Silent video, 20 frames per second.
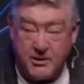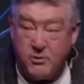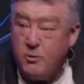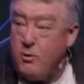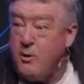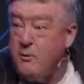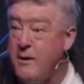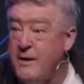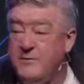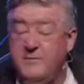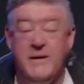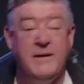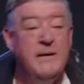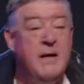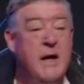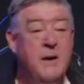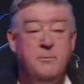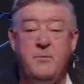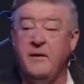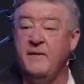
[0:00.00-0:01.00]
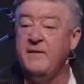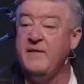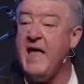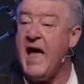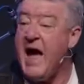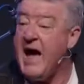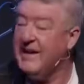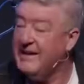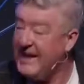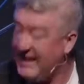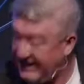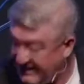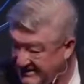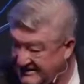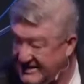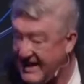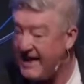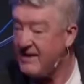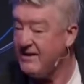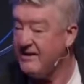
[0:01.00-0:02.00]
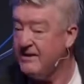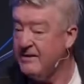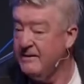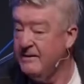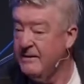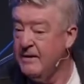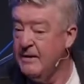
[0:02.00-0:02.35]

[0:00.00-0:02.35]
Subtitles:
I don't know what way it felt, but they had like a cellar